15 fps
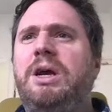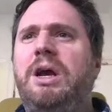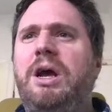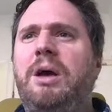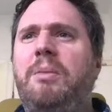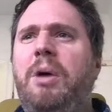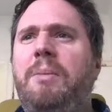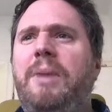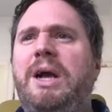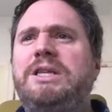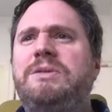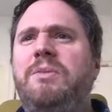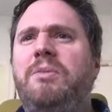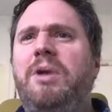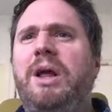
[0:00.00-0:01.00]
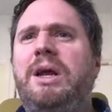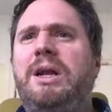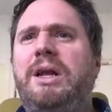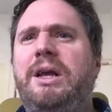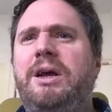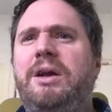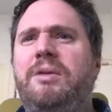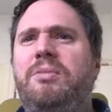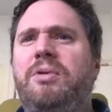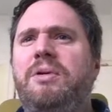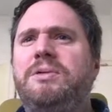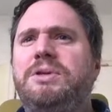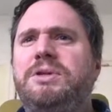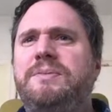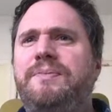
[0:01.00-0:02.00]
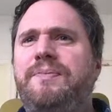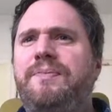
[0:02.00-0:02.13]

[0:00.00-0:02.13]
a maximum likelihood approach.